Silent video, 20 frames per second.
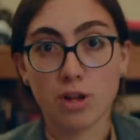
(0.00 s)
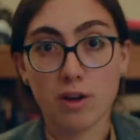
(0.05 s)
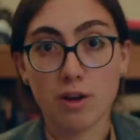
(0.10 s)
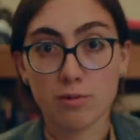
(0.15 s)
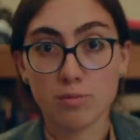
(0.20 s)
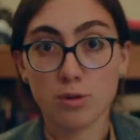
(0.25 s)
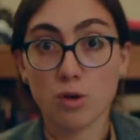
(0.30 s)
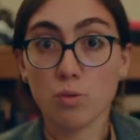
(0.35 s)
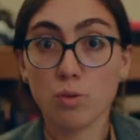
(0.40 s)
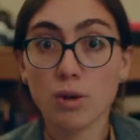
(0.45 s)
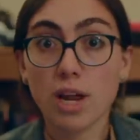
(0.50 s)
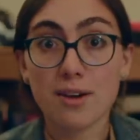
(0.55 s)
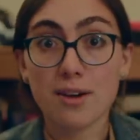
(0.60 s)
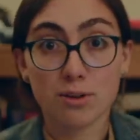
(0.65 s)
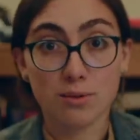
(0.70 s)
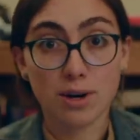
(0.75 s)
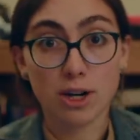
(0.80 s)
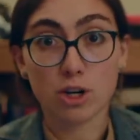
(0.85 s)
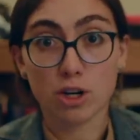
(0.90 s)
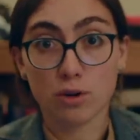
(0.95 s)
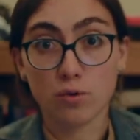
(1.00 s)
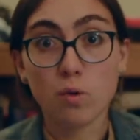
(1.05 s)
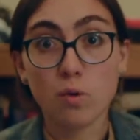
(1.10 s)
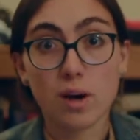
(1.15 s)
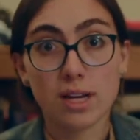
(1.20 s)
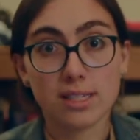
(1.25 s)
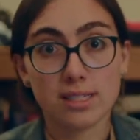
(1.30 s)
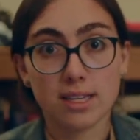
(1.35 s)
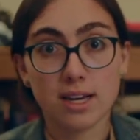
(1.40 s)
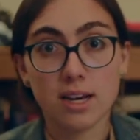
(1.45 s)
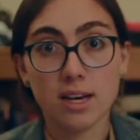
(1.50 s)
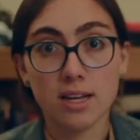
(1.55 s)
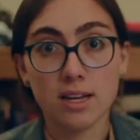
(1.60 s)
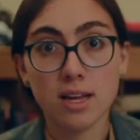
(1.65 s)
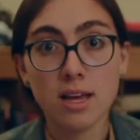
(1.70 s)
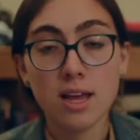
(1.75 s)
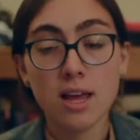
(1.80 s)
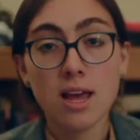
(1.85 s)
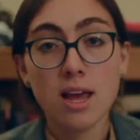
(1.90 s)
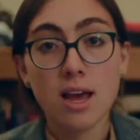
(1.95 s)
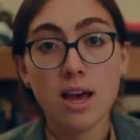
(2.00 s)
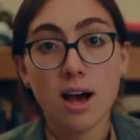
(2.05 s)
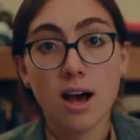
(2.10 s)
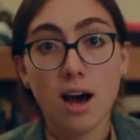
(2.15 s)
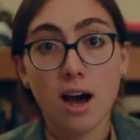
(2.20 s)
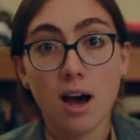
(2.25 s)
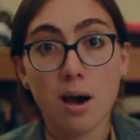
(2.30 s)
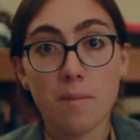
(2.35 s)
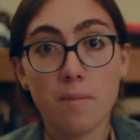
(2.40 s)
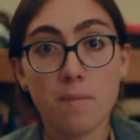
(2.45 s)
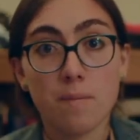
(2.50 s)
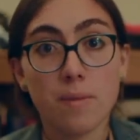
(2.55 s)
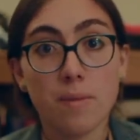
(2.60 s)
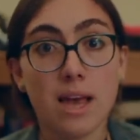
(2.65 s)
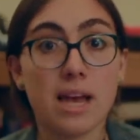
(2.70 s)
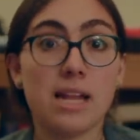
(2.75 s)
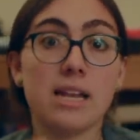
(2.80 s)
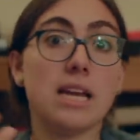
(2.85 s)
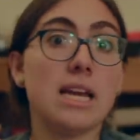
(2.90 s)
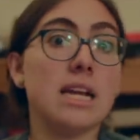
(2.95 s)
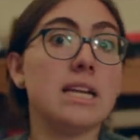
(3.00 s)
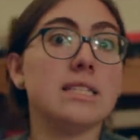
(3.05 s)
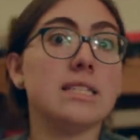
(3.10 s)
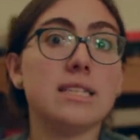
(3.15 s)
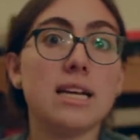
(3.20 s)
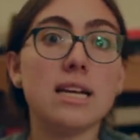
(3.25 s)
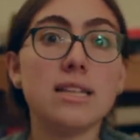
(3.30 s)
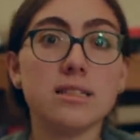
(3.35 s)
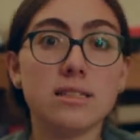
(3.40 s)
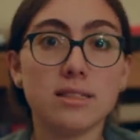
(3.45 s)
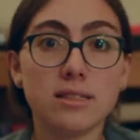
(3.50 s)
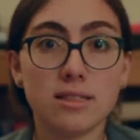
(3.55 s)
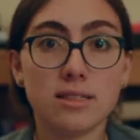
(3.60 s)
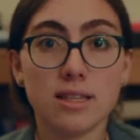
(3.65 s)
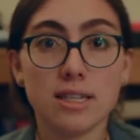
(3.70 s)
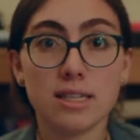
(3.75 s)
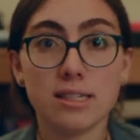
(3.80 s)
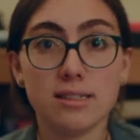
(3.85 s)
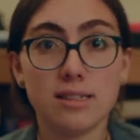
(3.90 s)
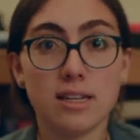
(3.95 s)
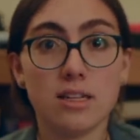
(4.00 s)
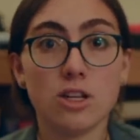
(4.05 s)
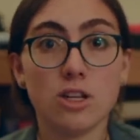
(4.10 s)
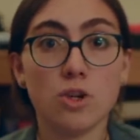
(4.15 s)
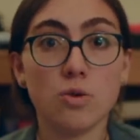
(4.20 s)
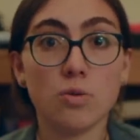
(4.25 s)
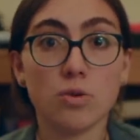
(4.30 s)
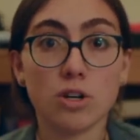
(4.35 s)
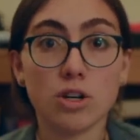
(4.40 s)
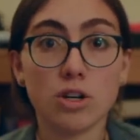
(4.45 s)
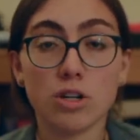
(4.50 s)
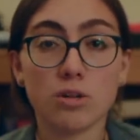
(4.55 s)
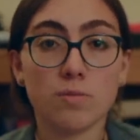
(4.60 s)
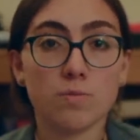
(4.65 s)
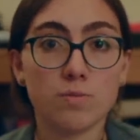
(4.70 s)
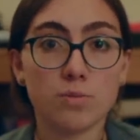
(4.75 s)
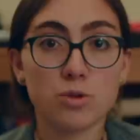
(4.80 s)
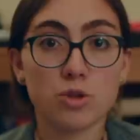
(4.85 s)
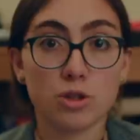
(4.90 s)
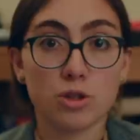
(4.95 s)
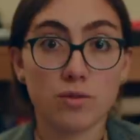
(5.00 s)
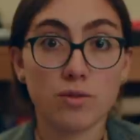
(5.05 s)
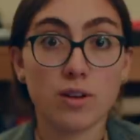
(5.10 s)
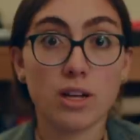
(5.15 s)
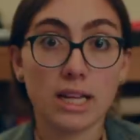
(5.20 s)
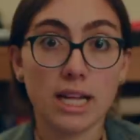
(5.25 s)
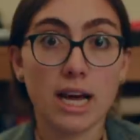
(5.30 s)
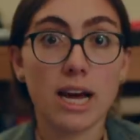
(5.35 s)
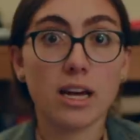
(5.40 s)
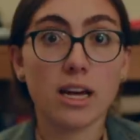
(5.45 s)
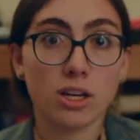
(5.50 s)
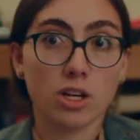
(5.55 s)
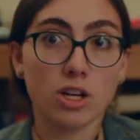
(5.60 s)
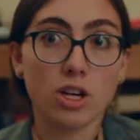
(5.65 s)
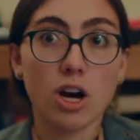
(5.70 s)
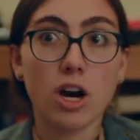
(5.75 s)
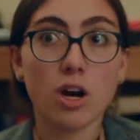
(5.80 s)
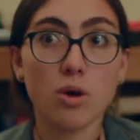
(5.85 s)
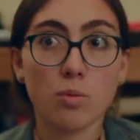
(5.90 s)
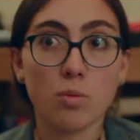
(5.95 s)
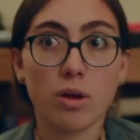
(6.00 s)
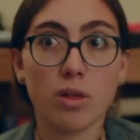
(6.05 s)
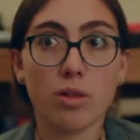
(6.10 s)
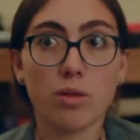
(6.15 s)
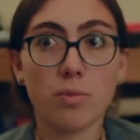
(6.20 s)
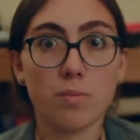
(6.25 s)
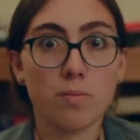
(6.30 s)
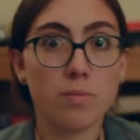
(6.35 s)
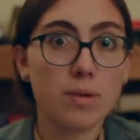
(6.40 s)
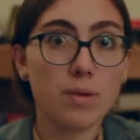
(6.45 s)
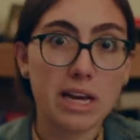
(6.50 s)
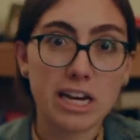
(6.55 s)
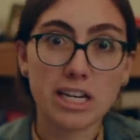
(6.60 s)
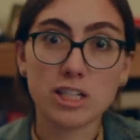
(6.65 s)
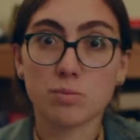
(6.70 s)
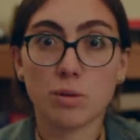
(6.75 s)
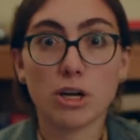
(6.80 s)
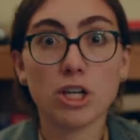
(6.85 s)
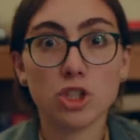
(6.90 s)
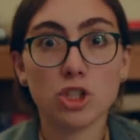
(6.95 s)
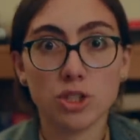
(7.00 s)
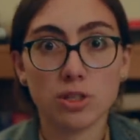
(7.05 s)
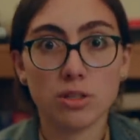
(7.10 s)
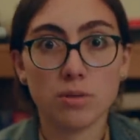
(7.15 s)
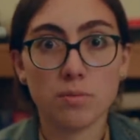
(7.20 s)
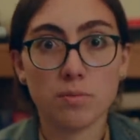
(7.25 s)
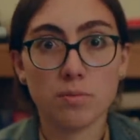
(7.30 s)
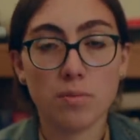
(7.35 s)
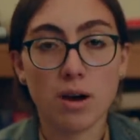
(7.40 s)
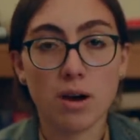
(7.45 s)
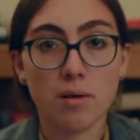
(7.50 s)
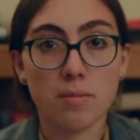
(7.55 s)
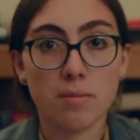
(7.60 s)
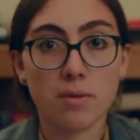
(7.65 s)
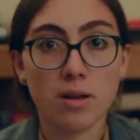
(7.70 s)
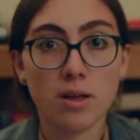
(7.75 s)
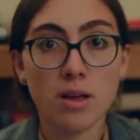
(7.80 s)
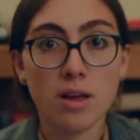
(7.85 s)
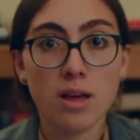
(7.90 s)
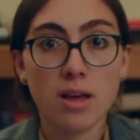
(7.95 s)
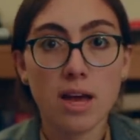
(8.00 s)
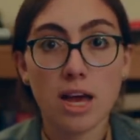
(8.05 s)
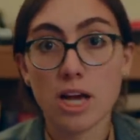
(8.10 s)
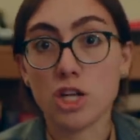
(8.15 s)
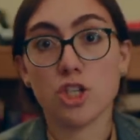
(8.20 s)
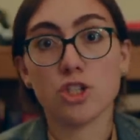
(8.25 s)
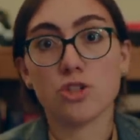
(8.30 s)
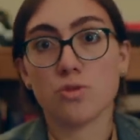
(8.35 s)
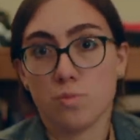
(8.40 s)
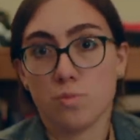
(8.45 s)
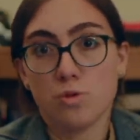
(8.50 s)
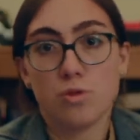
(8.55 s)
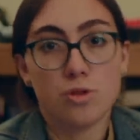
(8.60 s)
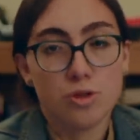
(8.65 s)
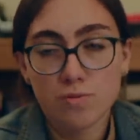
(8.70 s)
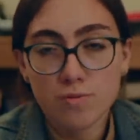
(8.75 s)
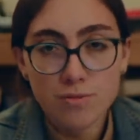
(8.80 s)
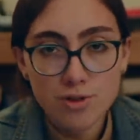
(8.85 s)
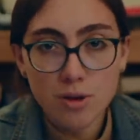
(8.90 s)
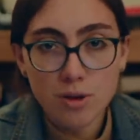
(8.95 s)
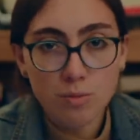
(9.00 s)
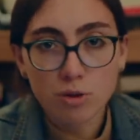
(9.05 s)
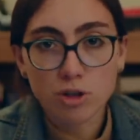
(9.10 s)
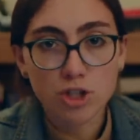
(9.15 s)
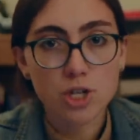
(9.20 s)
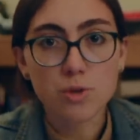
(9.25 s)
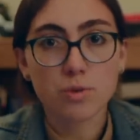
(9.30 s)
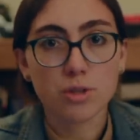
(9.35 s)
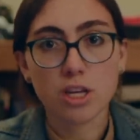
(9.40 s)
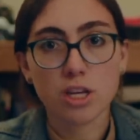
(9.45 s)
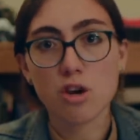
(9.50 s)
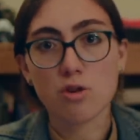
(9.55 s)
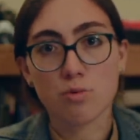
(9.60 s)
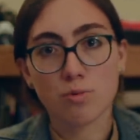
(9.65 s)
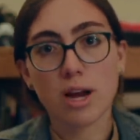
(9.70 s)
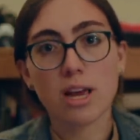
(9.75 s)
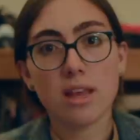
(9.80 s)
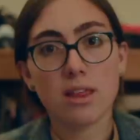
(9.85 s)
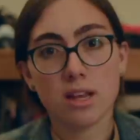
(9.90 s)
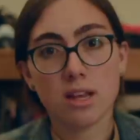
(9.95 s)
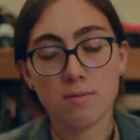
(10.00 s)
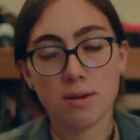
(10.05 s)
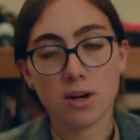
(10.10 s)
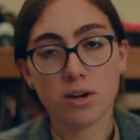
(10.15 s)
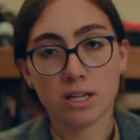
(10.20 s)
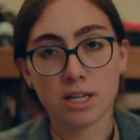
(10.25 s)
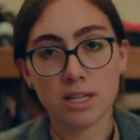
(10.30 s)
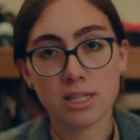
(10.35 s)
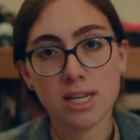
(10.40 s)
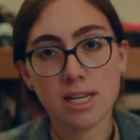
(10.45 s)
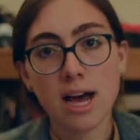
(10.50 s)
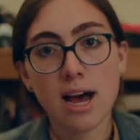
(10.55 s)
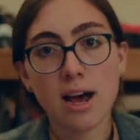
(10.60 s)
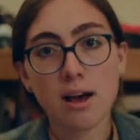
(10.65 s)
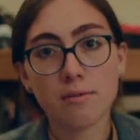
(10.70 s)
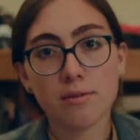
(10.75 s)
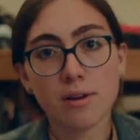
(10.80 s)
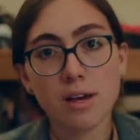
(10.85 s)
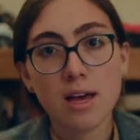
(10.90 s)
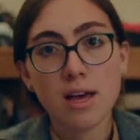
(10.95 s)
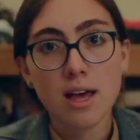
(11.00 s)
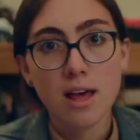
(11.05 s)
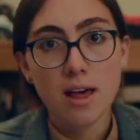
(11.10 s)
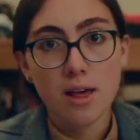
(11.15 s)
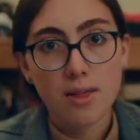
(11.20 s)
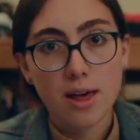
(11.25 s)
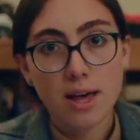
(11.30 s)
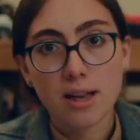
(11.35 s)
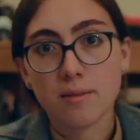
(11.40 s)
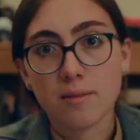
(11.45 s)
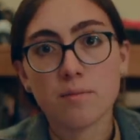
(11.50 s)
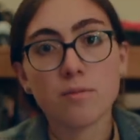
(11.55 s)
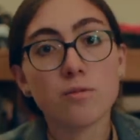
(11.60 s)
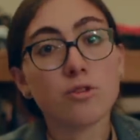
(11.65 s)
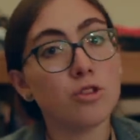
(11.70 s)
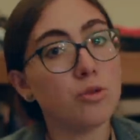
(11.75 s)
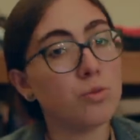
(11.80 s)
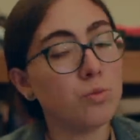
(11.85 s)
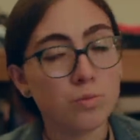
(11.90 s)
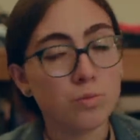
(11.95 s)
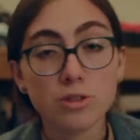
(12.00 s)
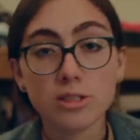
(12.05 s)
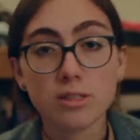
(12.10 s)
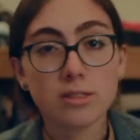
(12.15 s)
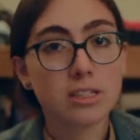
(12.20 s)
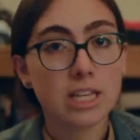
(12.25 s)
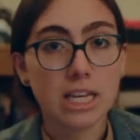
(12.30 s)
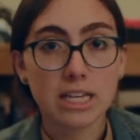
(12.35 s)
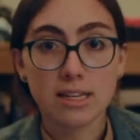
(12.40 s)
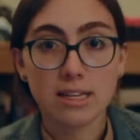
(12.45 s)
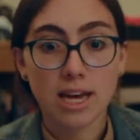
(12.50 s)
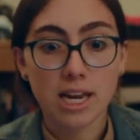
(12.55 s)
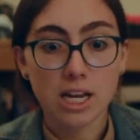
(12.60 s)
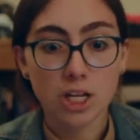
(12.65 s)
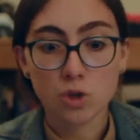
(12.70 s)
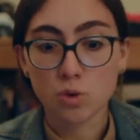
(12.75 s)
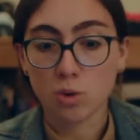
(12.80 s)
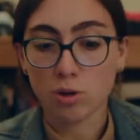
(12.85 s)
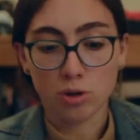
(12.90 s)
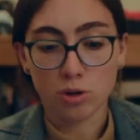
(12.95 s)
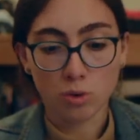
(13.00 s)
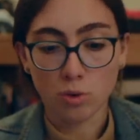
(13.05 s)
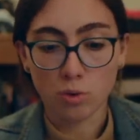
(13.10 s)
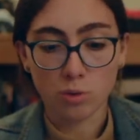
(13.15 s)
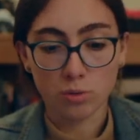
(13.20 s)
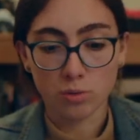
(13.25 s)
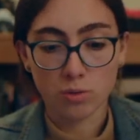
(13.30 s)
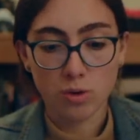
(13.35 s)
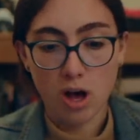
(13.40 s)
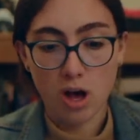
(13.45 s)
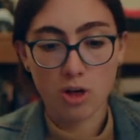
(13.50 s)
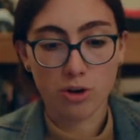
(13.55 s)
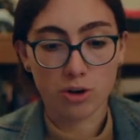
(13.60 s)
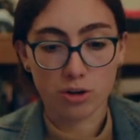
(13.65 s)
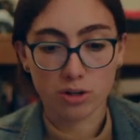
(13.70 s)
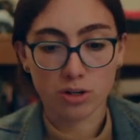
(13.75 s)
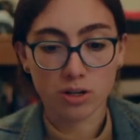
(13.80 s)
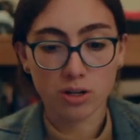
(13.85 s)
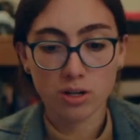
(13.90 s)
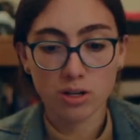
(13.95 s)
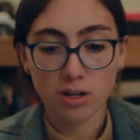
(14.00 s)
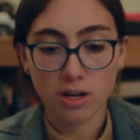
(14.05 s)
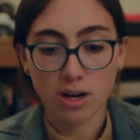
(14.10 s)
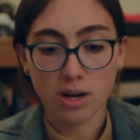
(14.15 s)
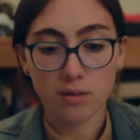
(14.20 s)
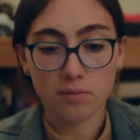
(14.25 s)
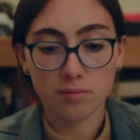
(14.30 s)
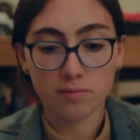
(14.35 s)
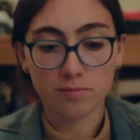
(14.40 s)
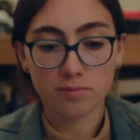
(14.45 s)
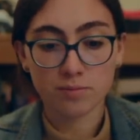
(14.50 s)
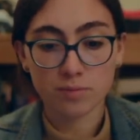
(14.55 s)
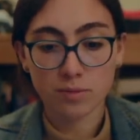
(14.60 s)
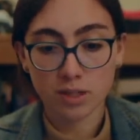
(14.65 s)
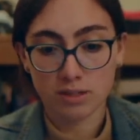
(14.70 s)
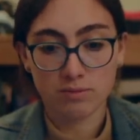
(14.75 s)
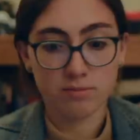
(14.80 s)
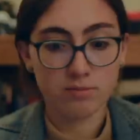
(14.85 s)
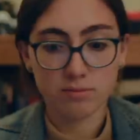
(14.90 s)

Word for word: the, the, government would have a record of who has a gun um, and in a sense to the extent that you could sort of align gun with expression um, it just more generally a right that Americans have, then you, you get into a whole other um,